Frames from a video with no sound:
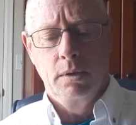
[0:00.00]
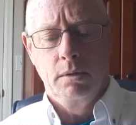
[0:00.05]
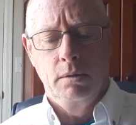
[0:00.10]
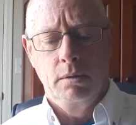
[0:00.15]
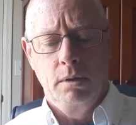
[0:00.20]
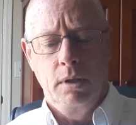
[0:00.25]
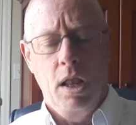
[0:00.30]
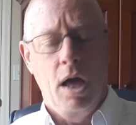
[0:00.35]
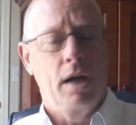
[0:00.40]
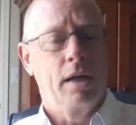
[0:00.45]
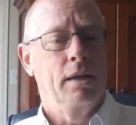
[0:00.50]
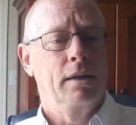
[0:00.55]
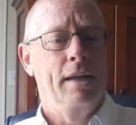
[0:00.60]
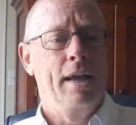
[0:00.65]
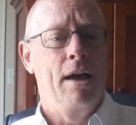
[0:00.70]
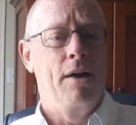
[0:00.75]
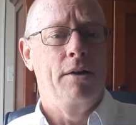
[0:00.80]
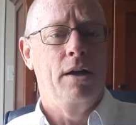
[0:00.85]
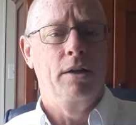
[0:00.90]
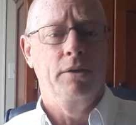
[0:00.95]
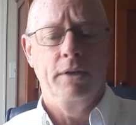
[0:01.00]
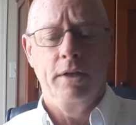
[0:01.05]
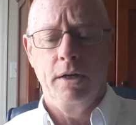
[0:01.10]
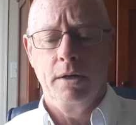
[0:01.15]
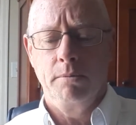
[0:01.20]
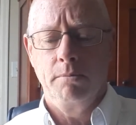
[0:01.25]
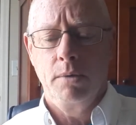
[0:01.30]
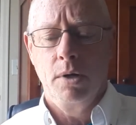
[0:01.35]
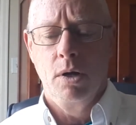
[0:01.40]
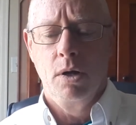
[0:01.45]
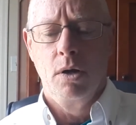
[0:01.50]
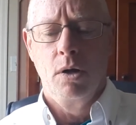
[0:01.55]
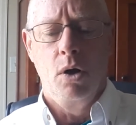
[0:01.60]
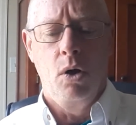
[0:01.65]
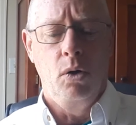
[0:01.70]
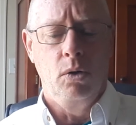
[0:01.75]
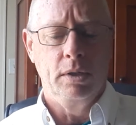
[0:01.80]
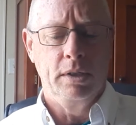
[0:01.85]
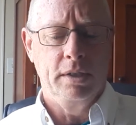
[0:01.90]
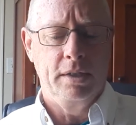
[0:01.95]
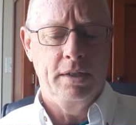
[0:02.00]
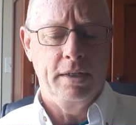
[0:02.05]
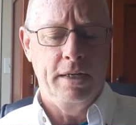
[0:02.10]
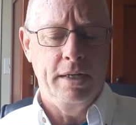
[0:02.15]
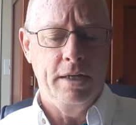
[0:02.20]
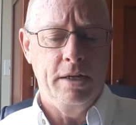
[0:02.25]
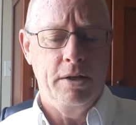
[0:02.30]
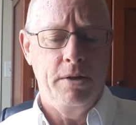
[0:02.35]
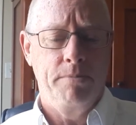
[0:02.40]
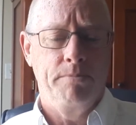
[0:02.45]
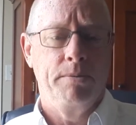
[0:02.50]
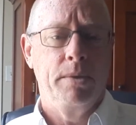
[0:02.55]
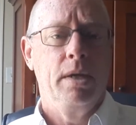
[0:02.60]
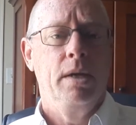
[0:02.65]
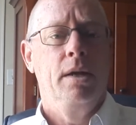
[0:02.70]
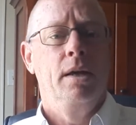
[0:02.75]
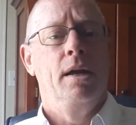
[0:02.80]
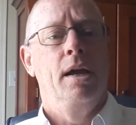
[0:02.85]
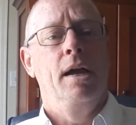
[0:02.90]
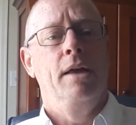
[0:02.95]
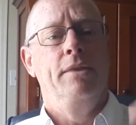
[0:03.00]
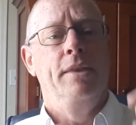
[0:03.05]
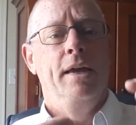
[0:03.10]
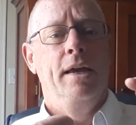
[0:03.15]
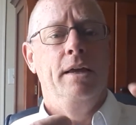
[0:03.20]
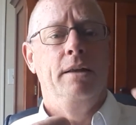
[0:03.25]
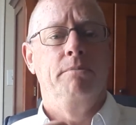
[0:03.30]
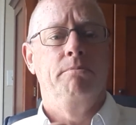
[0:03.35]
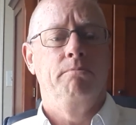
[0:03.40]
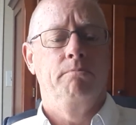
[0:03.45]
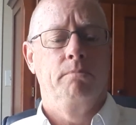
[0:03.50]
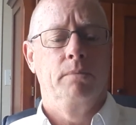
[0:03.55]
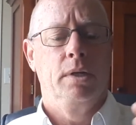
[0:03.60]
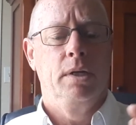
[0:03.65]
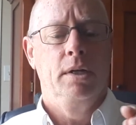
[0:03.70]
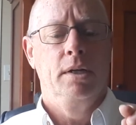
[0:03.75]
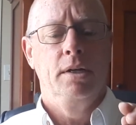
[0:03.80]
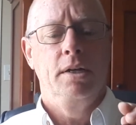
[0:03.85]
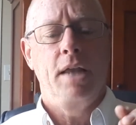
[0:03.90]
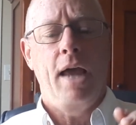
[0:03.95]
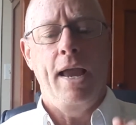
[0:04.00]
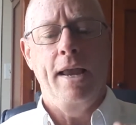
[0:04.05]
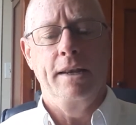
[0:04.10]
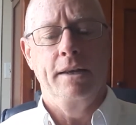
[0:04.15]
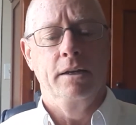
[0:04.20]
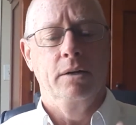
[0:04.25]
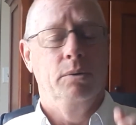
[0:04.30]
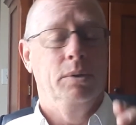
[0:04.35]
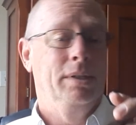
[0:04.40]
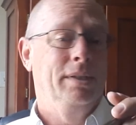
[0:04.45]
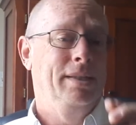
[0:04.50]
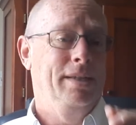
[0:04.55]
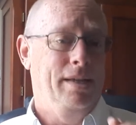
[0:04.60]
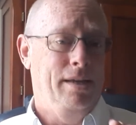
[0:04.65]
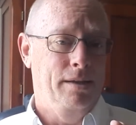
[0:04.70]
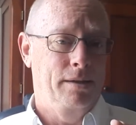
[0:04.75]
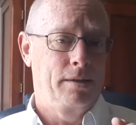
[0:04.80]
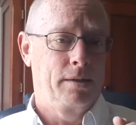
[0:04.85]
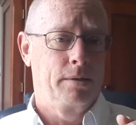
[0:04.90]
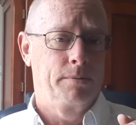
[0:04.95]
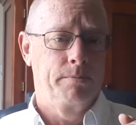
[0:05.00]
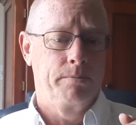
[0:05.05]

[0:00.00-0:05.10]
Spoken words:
Lock it down on there, hold it still, and then tighten it with this.